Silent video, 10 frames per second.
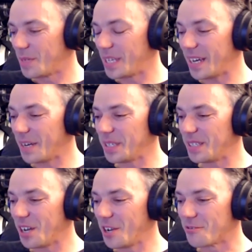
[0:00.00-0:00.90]
but yeah, I
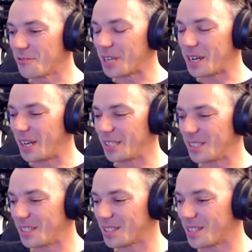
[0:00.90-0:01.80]
mean, overall, I
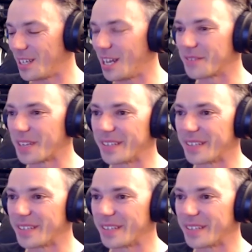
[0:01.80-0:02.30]
I just love